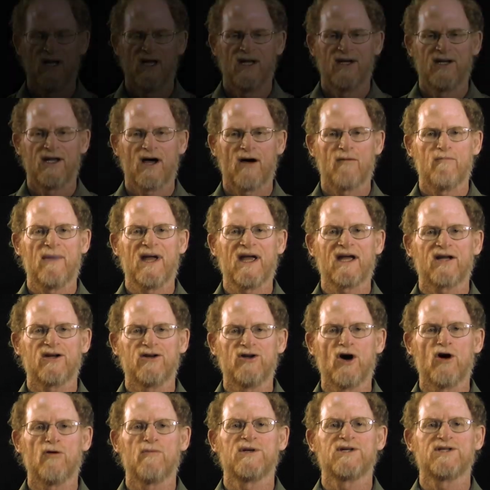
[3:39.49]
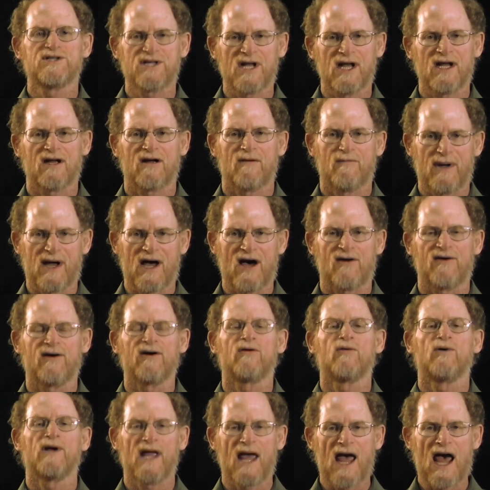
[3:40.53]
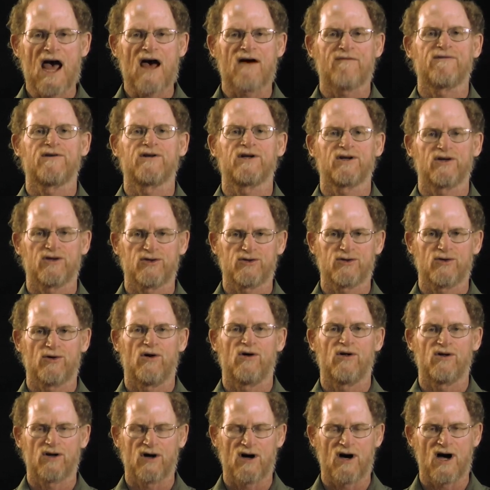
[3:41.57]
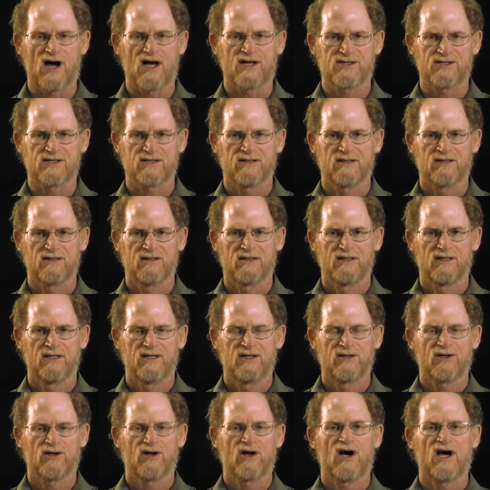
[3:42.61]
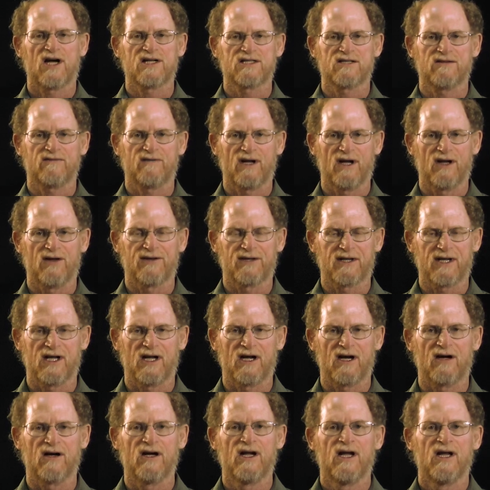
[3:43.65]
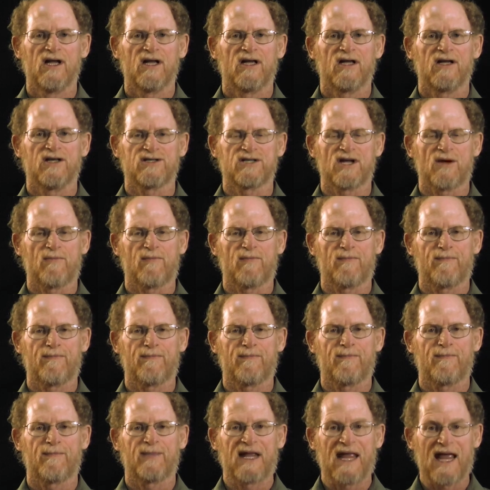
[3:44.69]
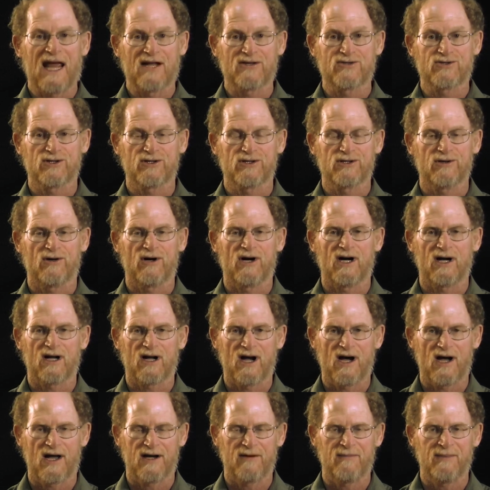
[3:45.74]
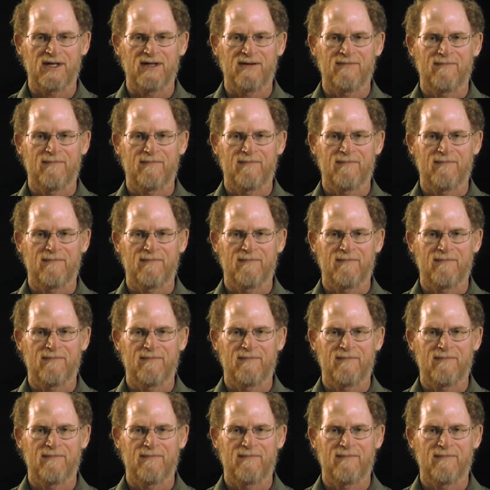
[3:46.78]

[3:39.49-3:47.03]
Now, make no mistake about it, we have to control cost. The cost of healthcare is a cancer to our economy,